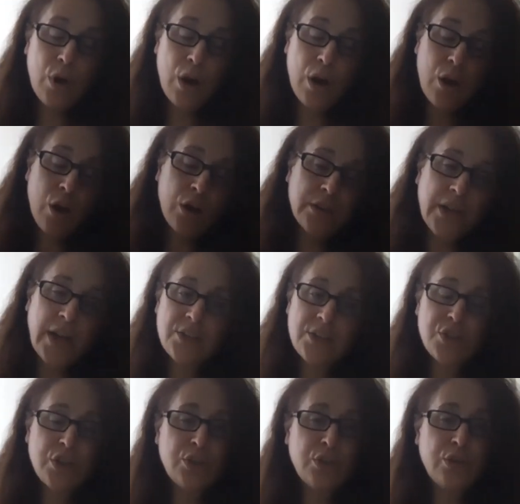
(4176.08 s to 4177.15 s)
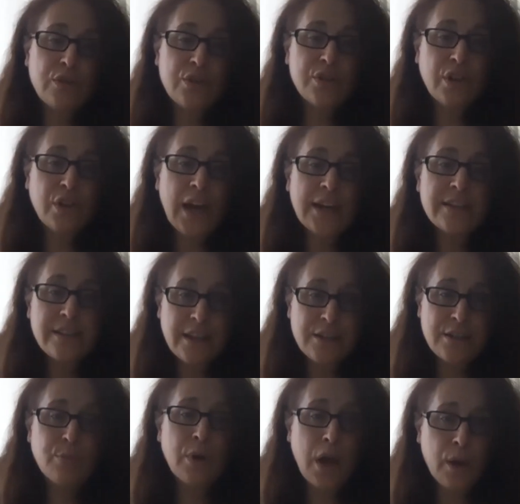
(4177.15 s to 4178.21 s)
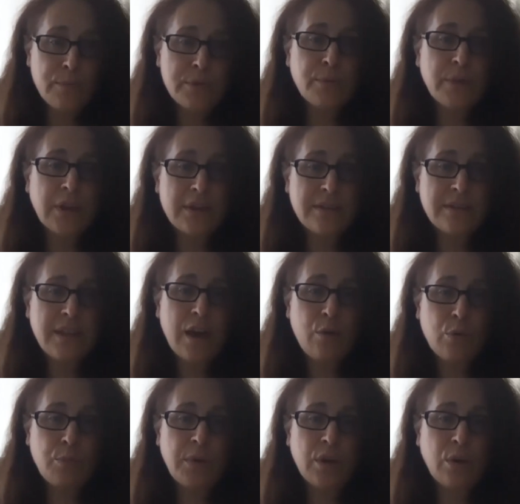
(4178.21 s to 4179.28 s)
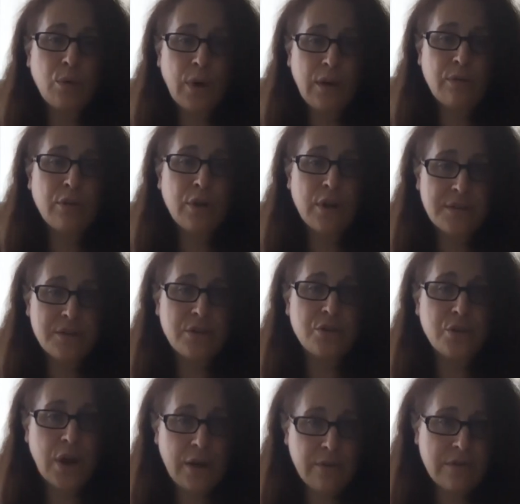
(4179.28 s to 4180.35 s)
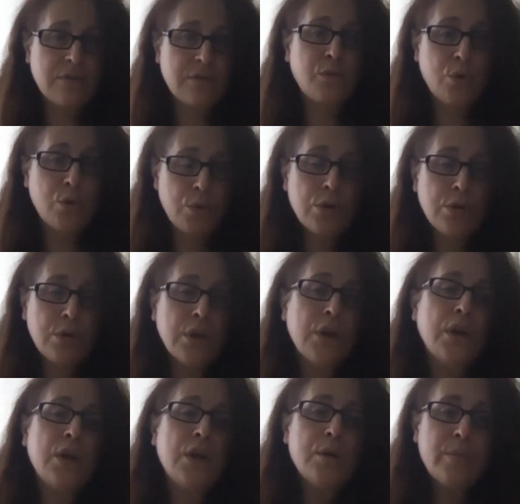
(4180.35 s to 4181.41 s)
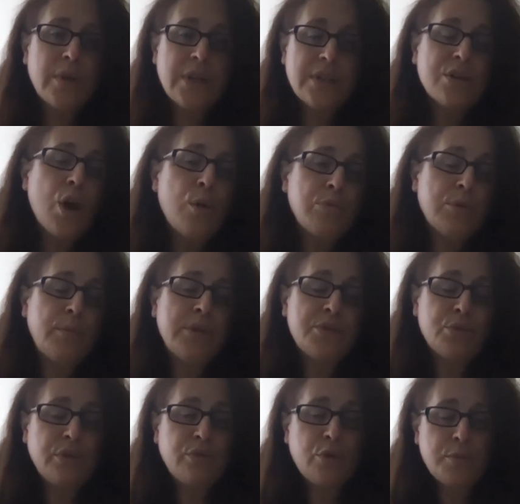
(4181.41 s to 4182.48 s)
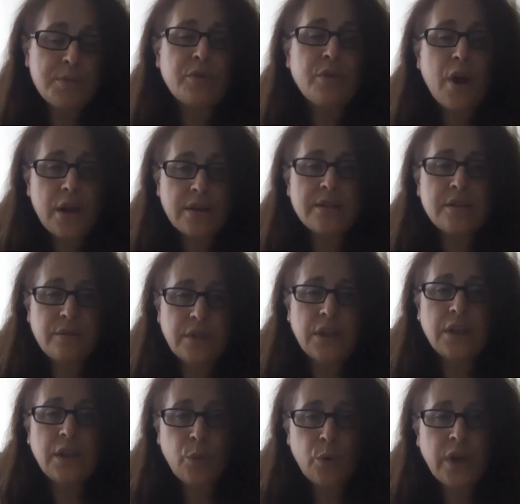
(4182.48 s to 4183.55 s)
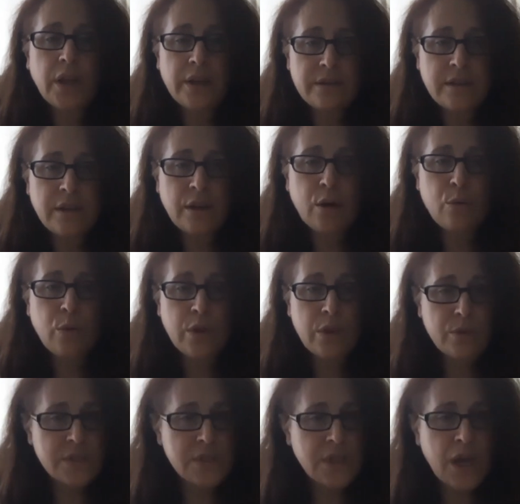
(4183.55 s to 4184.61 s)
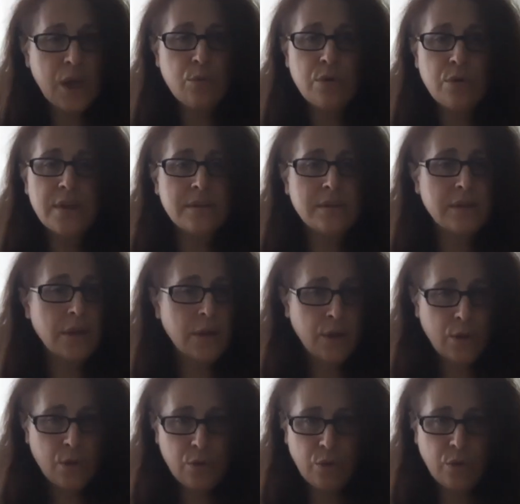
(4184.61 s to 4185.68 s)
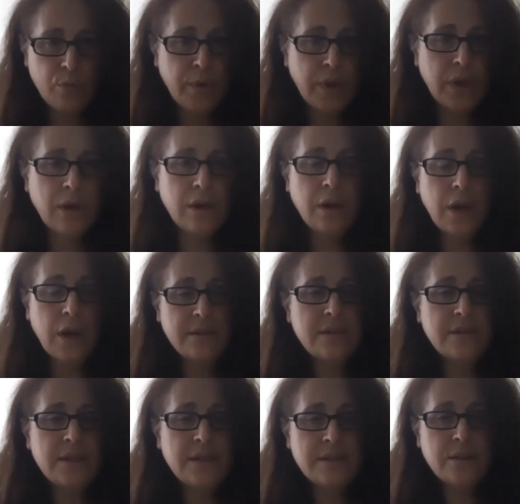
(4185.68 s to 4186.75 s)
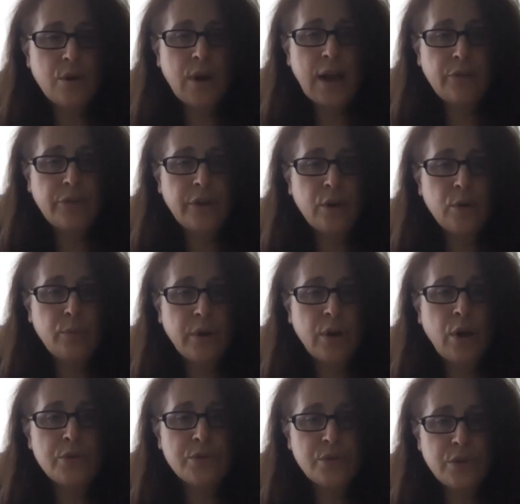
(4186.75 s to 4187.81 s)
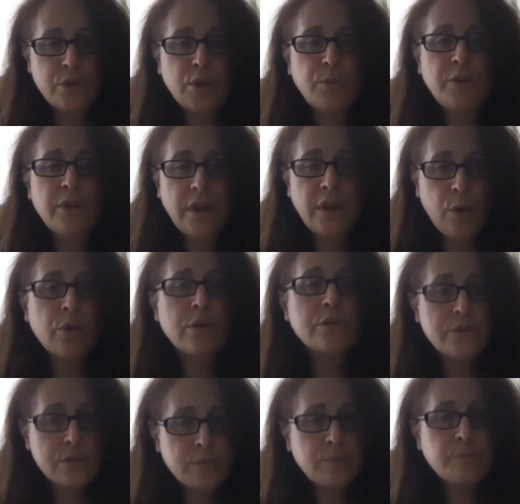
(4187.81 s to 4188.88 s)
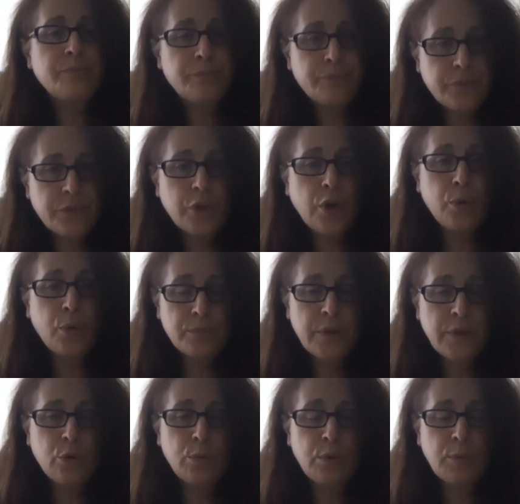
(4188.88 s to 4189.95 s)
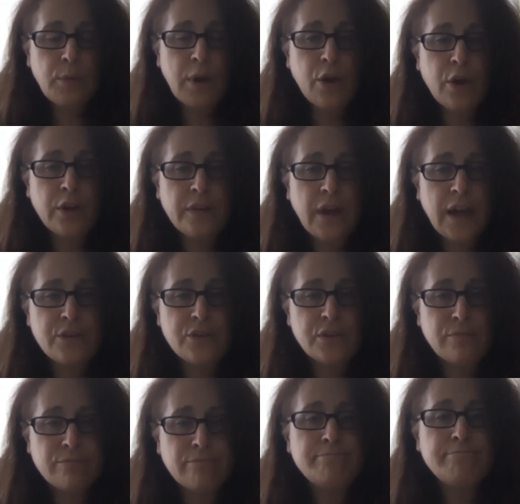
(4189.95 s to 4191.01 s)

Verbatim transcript: a call to action on universal access perhaps, because that would be a way for us to drive this forward. But it's complementary forms of connectivity that will get us there, whether it's libraries through the big entities that are out there, but also the community networks. So that would be my call to action.